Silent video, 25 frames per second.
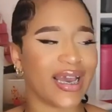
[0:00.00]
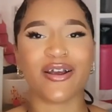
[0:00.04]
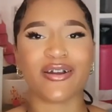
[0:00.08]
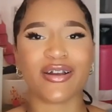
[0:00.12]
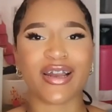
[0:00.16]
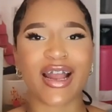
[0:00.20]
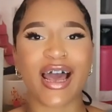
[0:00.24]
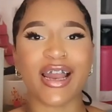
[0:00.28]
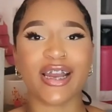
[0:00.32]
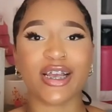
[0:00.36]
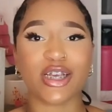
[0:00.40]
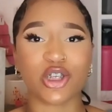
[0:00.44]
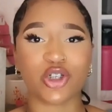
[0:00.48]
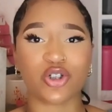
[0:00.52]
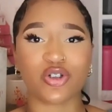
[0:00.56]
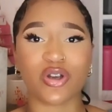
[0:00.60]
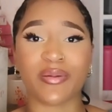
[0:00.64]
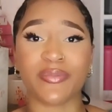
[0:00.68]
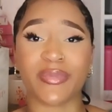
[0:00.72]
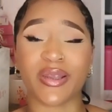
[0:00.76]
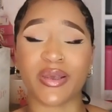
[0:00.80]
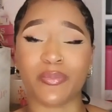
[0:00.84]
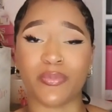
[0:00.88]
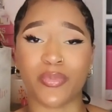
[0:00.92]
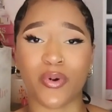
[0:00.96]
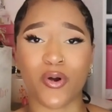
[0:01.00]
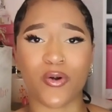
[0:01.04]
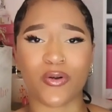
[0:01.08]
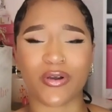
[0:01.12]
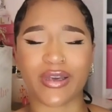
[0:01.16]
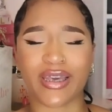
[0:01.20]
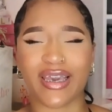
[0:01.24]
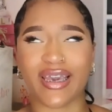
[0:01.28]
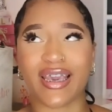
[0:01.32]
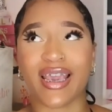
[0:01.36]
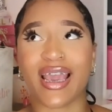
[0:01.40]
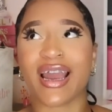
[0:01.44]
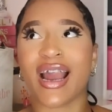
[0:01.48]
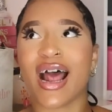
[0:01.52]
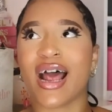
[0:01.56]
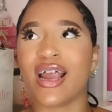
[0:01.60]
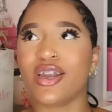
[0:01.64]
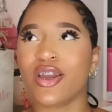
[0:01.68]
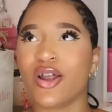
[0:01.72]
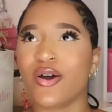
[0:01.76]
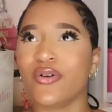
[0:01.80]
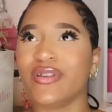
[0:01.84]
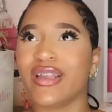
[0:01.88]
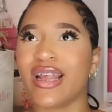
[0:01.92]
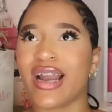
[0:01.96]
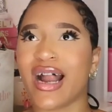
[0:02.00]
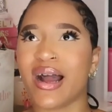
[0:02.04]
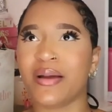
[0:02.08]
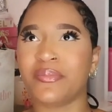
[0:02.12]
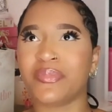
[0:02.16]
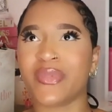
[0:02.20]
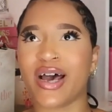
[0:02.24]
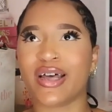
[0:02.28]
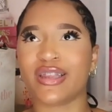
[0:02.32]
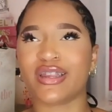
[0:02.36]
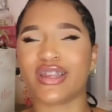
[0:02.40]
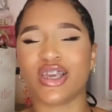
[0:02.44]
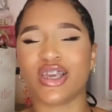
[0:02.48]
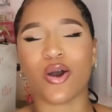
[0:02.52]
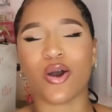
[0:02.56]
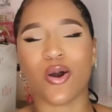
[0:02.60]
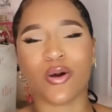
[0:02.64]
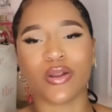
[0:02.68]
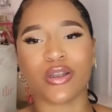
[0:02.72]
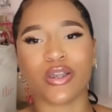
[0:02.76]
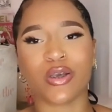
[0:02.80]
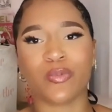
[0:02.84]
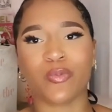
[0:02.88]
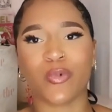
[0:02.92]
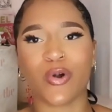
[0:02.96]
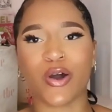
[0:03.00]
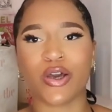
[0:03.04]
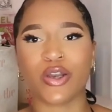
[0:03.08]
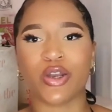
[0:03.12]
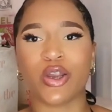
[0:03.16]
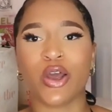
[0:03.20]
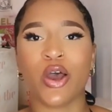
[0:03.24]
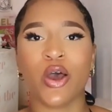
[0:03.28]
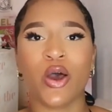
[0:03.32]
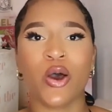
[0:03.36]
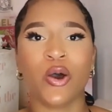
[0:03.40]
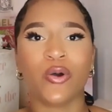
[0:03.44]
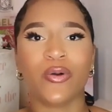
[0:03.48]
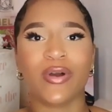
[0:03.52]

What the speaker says: They're not extremely bulky, and I know that I'm the only one